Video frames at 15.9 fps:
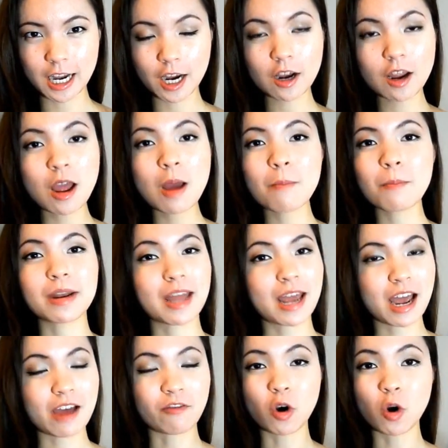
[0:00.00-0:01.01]
skincare,
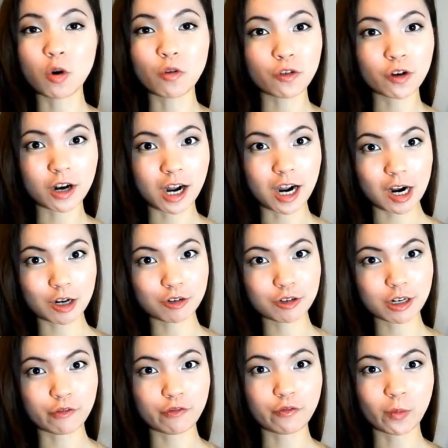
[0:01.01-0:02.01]
but they have over
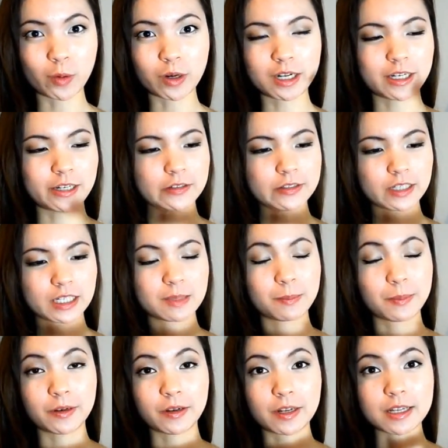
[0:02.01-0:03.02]
140
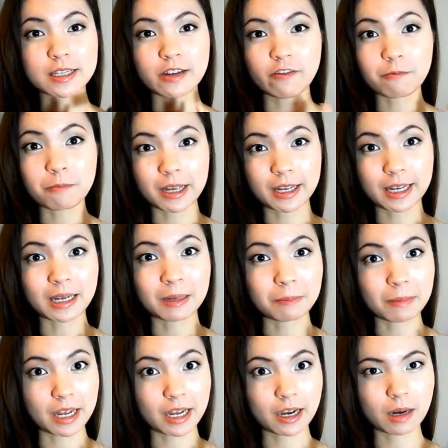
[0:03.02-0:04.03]
years experience of
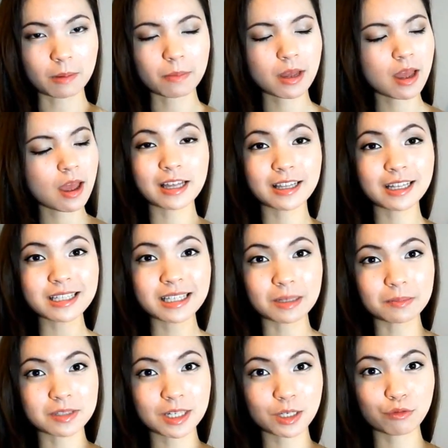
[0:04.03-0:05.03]
making makeup.
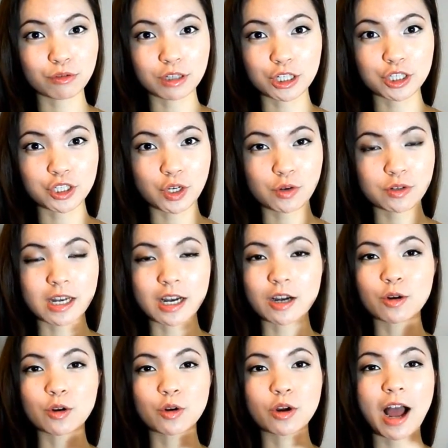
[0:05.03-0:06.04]
And this lipstick really
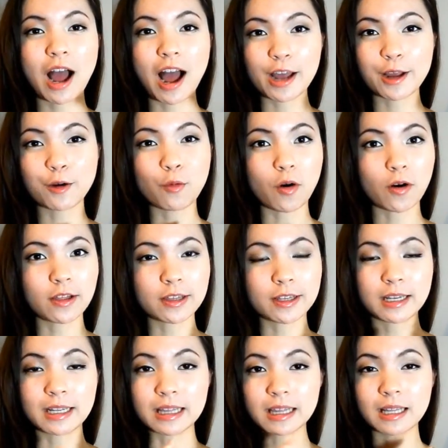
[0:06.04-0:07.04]
shows that high
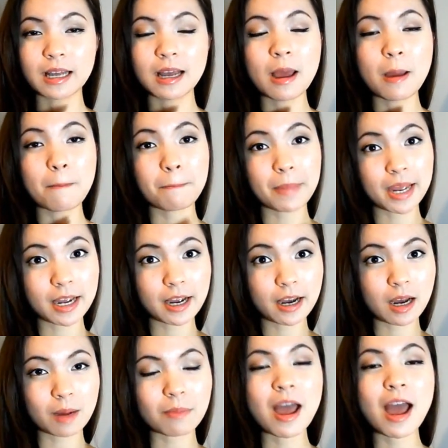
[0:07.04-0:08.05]
quality
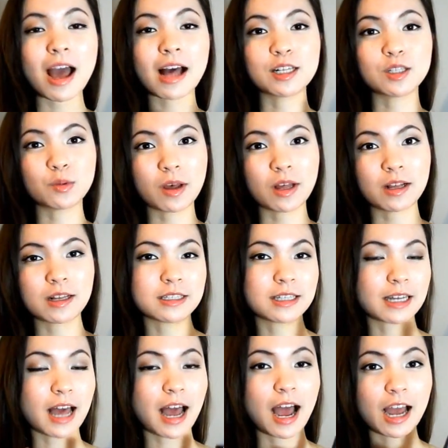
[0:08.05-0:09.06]
makeup as
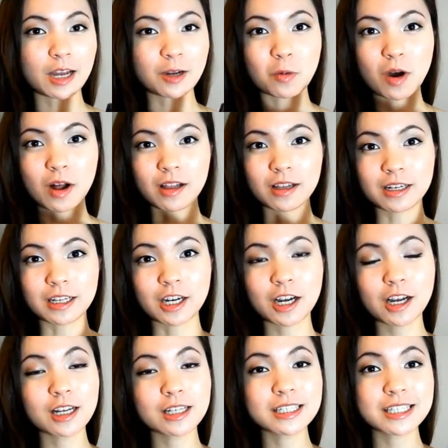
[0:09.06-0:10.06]
well as that high
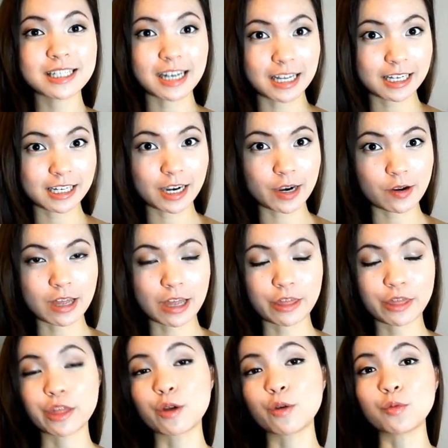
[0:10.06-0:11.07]
quality
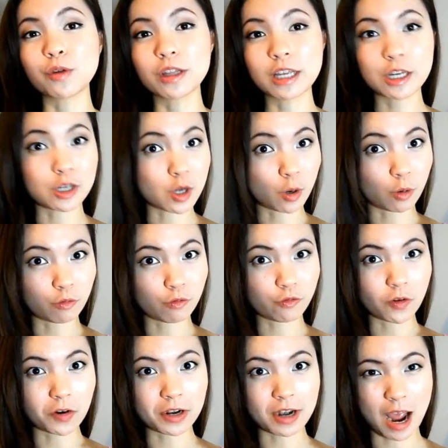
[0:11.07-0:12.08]
skincare that they're really
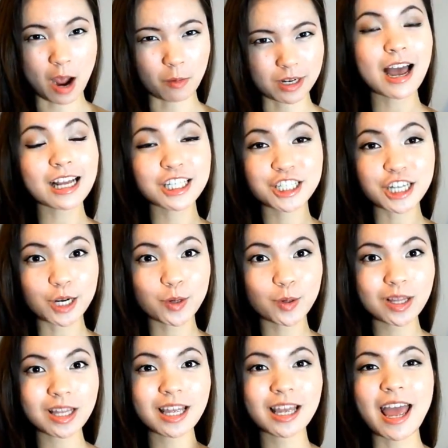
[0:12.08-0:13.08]
known for now.
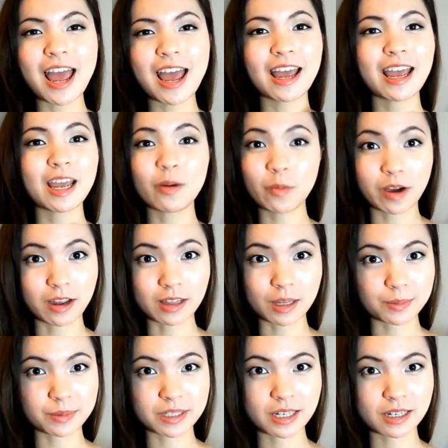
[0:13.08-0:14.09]
I generally
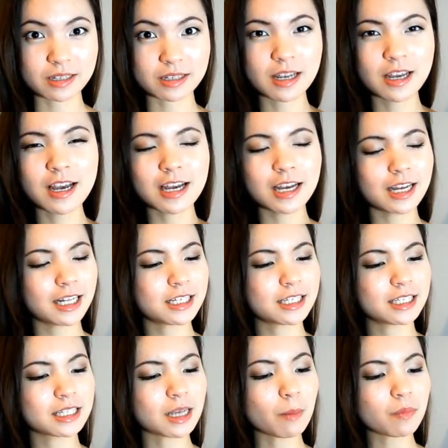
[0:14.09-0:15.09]
hate wearing lipsticks.
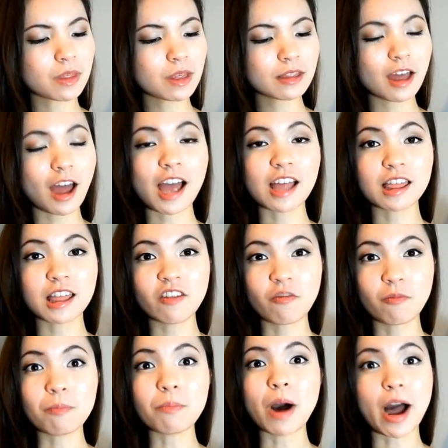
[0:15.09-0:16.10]
It's something that
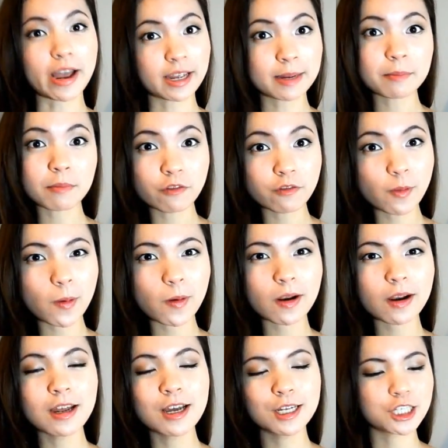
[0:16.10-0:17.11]
I loved buying
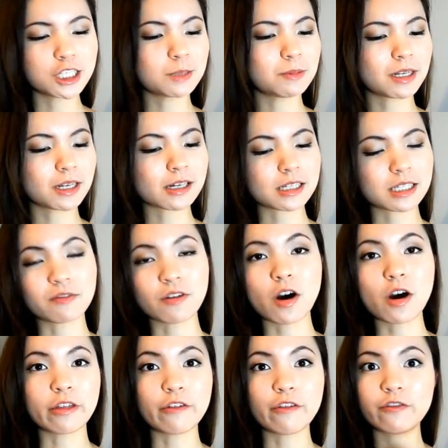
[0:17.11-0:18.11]
before just
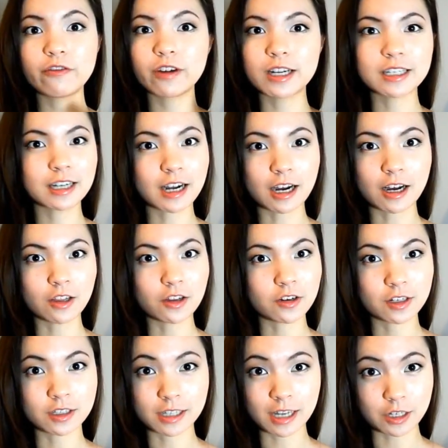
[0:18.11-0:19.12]
because of all the fun
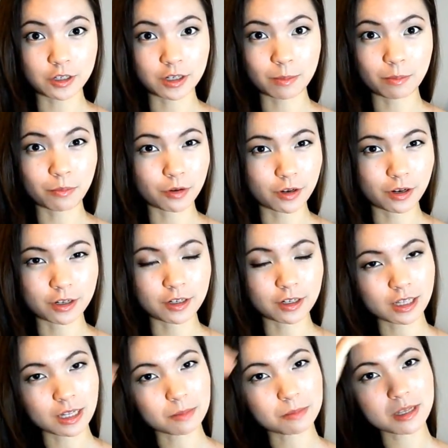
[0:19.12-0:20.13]
colors that you can
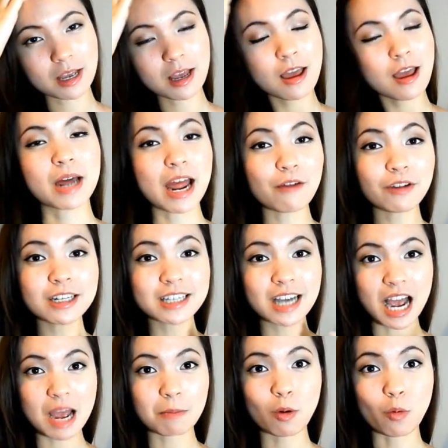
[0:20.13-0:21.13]
put on your lips. But
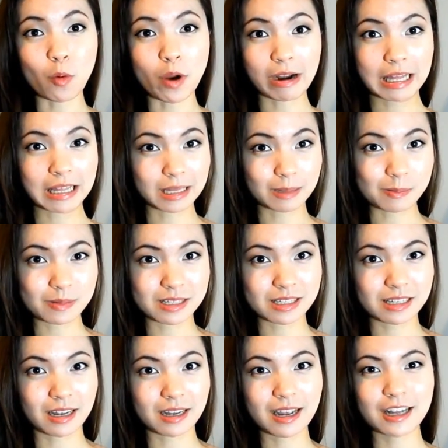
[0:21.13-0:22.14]
every time I wear a
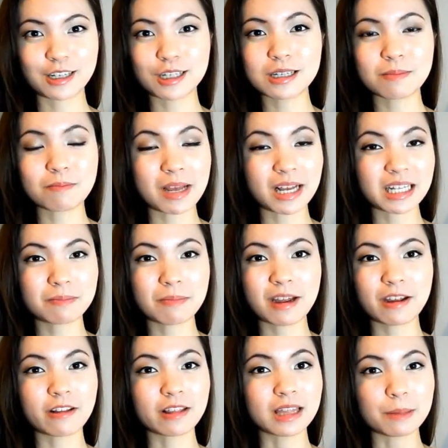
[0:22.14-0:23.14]
lipstick, it just
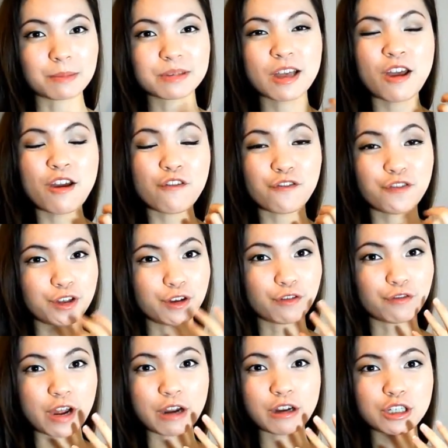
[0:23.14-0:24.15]
makes my lips
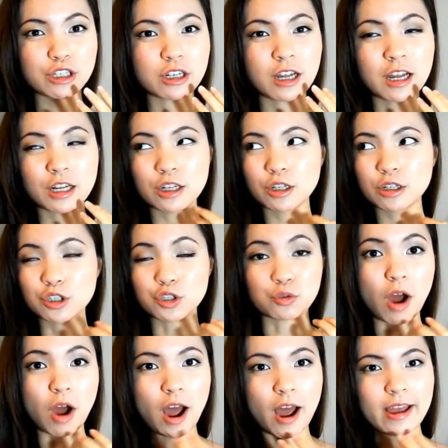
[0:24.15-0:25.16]
feel very
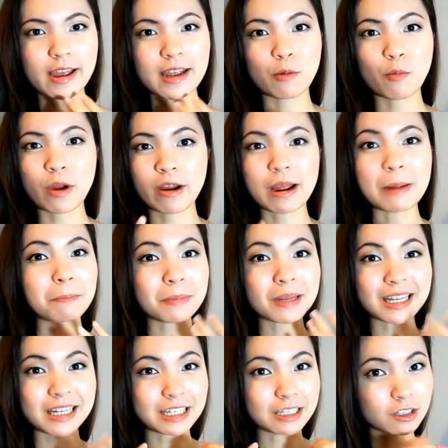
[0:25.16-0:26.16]
dry,
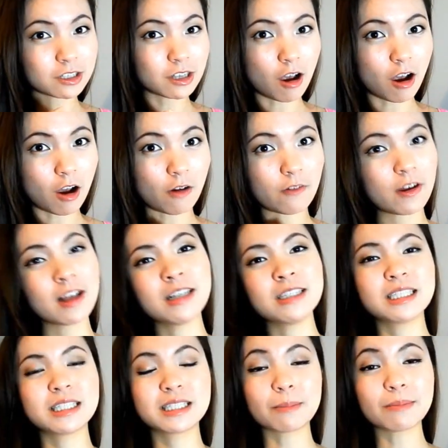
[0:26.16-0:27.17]
where it peels
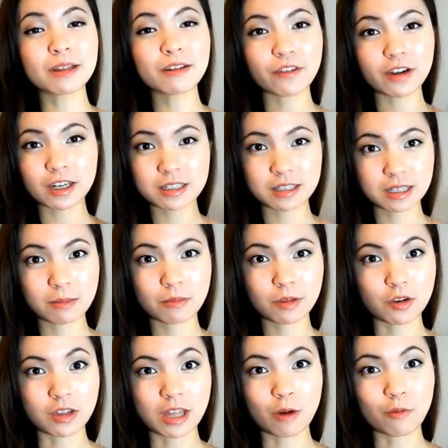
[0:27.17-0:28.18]
off. Something very
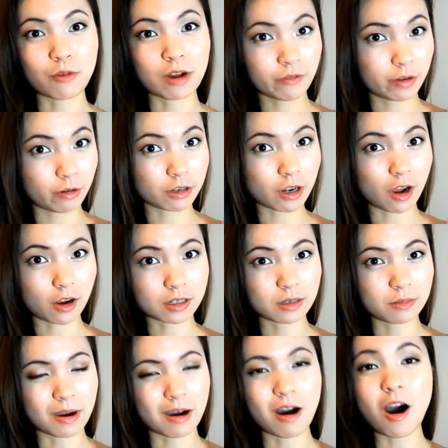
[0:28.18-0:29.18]
similar that Rayview
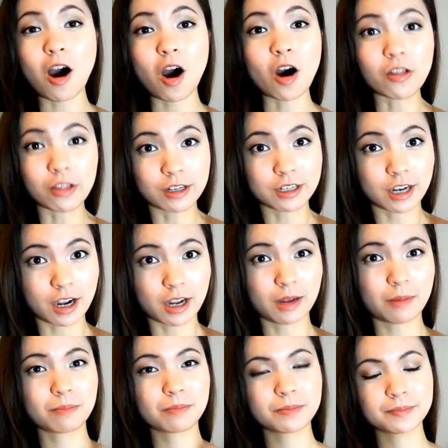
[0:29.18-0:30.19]
talks about all
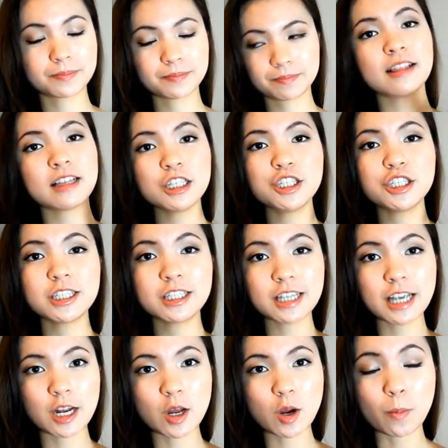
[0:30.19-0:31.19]
the time. And
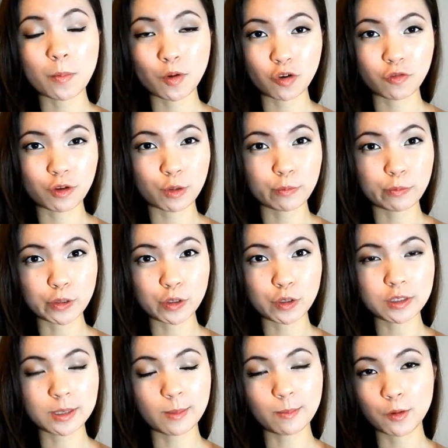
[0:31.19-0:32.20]
these Shiseido
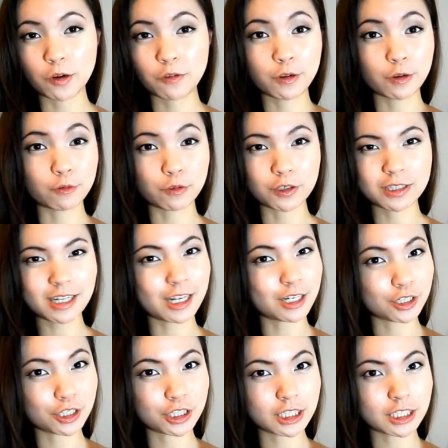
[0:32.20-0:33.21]
Perfect Rouge and Perfect
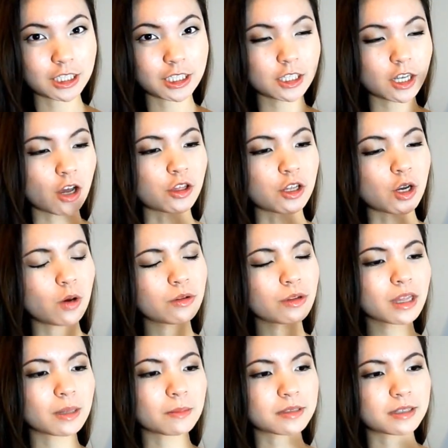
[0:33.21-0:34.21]
Rouge Tender Sheers are
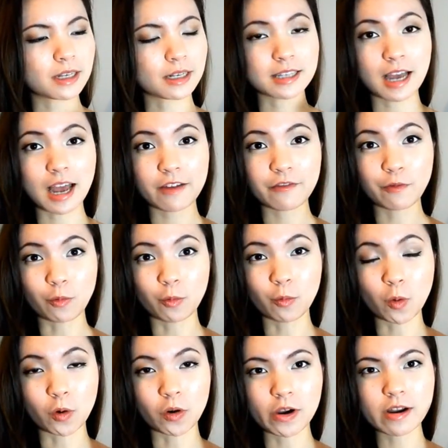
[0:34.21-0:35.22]
the only lipsticks that
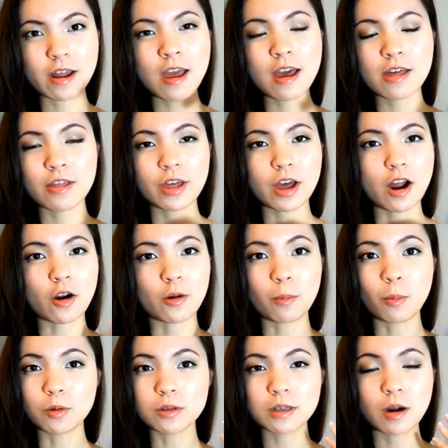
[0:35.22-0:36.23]
I've worn
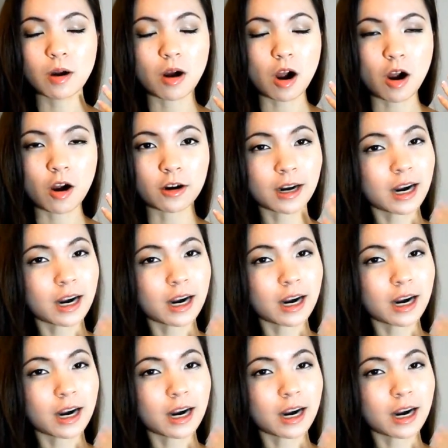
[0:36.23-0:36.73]
that are most